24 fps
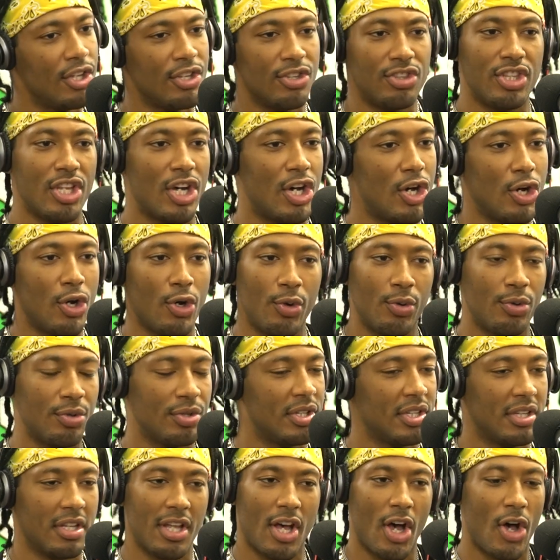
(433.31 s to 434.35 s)
no,
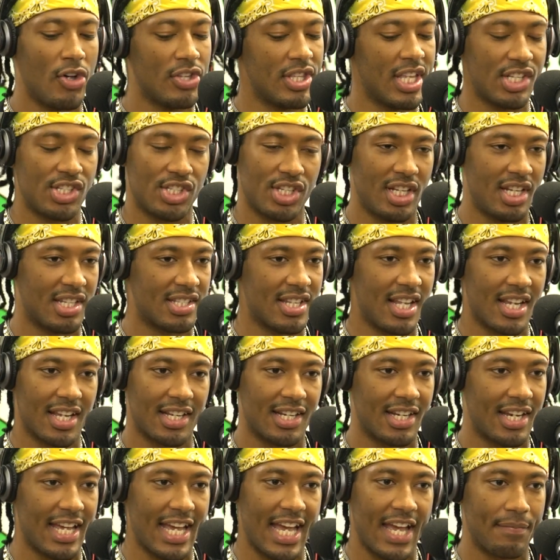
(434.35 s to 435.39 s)
all that shit is not
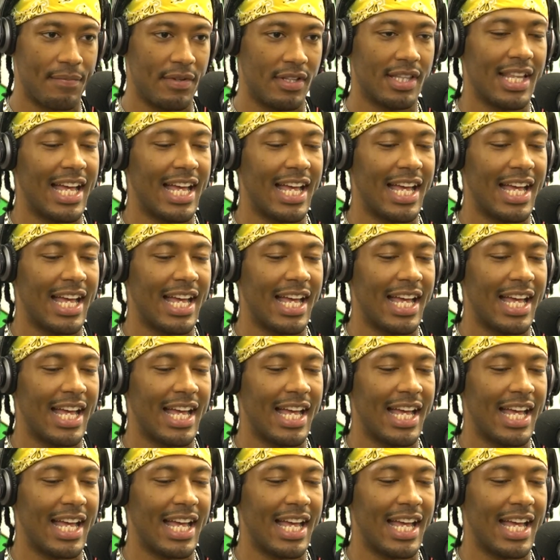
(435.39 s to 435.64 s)
going to happen.